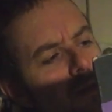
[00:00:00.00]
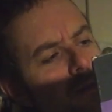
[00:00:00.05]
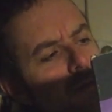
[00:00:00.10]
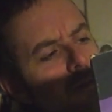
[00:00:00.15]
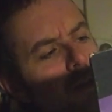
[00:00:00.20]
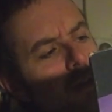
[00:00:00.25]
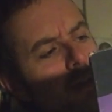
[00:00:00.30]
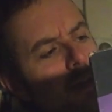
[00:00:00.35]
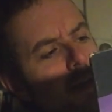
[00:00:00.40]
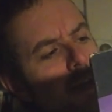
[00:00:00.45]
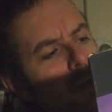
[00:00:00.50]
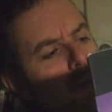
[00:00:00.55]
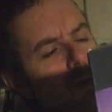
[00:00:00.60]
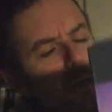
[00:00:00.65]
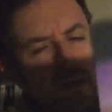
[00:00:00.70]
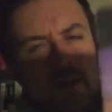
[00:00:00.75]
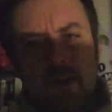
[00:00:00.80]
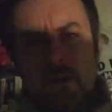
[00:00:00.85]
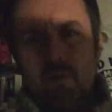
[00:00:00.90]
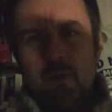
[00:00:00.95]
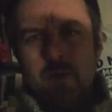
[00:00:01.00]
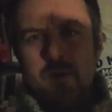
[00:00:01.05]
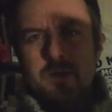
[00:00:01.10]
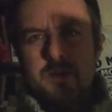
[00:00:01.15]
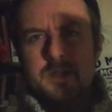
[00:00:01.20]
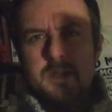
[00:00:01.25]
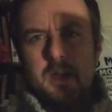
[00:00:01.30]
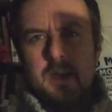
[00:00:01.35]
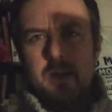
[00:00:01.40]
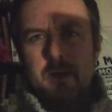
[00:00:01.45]
to Fly, quite like One
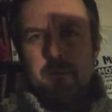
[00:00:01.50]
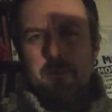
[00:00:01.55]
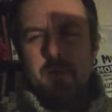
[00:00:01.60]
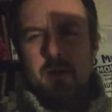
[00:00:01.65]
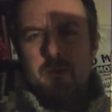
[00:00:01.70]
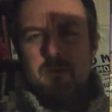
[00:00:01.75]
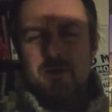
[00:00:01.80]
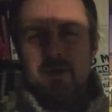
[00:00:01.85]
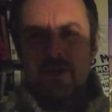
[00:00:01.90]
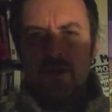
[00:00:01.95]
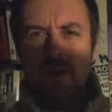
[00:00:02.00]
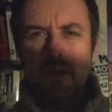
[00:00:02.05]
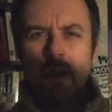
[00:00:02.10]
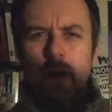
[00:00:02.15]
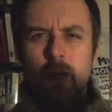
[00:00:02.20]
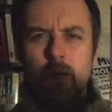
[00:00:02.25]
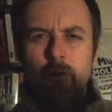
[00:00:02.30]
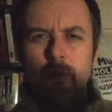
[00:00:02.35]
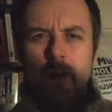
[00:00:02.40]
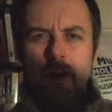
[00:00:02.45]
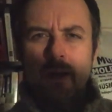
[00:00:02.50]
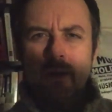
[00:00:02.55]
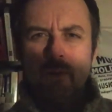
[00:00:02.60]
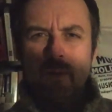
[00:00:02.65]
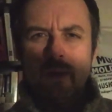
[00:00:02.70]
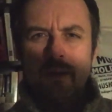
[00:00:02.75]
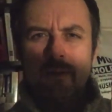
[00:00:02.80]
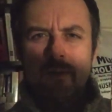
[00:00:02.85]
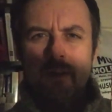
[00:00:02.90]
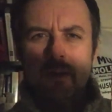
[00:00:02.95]
Slip, which is a co-write
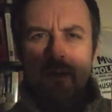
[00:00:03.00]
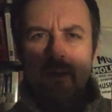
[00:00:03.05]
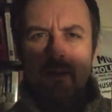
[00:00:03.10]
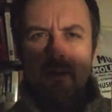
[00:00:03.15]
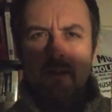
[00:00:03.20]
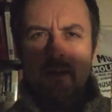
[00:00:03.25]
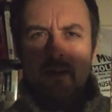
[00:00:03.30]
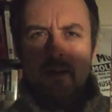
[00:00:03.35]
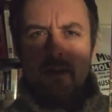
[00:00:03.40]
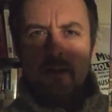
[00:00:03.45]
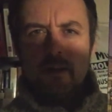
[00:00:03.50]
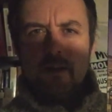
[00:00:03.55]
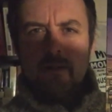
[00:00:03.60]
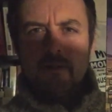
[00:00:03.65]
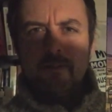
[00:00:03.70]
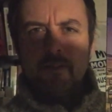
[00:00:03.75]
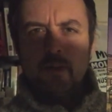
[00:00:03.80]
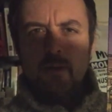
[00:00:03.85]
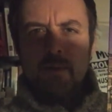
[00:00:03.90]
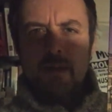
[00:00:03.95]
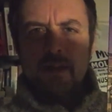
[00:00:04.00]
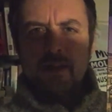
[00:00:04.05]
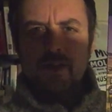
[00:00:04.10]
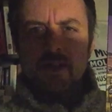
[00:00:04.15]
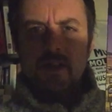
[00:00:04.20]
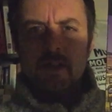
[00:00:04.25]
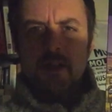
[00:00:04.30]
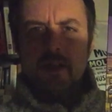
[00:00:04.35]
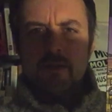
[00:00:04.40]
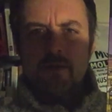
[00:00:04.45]
with uh, Phil
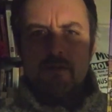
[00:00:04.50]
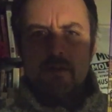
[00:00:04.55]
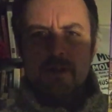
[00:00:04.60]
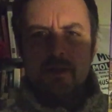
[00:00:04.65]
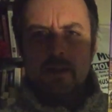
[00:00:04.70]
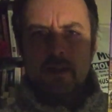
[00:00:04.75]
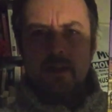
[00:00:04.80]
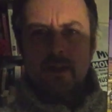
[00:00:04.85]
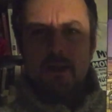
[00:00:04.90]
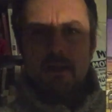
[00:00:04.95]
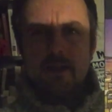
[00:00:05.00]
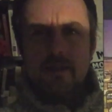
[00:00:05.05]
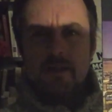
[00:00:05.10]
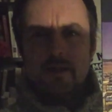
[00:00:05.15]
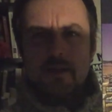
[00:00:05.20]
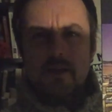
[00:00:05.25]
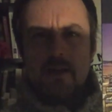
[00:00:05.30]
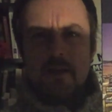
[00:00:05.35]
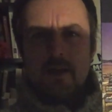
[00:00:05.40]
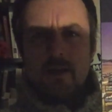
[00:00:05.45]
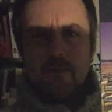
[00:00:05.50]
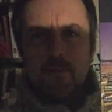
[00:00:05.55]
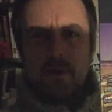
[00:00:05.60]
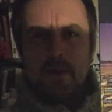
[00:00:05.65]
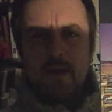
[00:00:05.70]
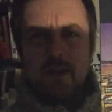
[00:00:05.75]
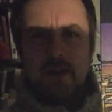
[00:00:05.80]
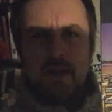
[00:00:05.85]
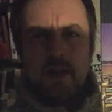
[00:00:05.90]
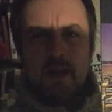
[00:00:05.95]
Manzanera, isn't it?
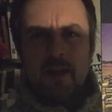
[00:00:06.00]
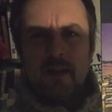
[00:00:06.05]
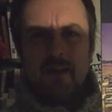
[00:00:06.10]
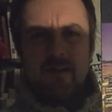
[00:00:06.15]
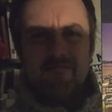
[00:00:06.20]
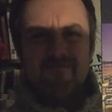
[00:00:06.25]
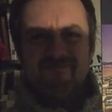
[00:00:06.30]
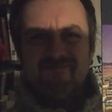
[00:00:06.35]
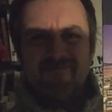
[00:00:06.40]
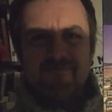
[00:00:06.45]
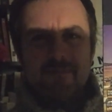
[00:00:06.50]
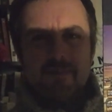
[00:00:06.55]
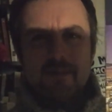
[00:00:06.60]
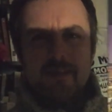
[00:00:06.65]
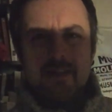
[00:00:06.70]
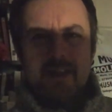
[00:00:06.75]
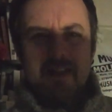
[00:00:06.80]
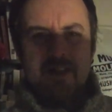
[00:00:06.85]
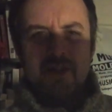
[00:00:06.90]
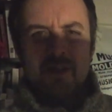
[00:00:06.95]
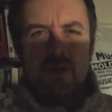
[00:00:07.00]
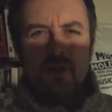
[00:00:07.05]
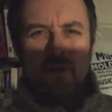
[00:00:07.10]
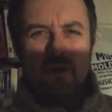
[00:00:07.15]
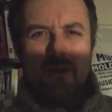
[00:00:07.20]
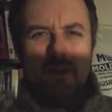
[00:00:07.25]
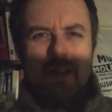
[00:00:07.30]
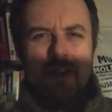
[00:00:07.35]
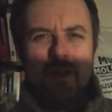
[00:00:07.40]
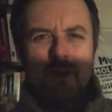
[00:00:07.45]
But again, it's
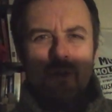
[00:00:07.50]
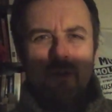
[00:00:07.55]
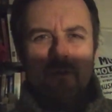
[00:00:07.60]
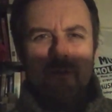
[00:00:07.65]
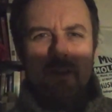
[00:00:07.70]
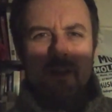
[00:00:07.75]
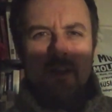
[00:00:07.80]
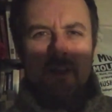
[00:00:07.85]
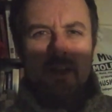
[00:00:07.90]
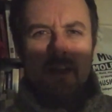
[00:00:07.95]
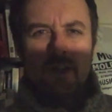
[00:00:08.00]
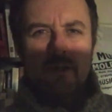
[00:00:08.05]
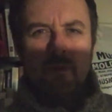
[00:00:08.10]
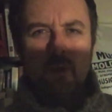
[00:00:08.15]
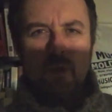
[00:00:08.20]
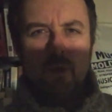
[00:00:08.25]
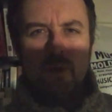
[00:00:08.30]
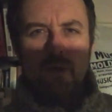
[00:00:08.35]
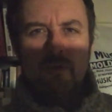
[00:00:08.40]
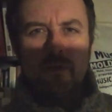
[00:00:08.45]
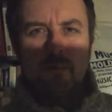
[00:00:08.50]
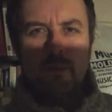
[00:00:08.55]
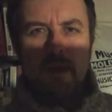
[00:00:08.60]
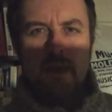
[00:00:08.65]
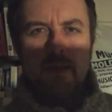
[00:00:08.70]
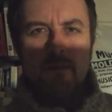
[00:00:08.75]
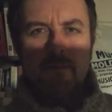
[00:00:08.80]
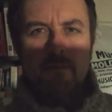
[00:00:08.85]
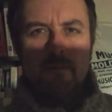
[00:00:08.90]
not, it's not vintage Floyd for me.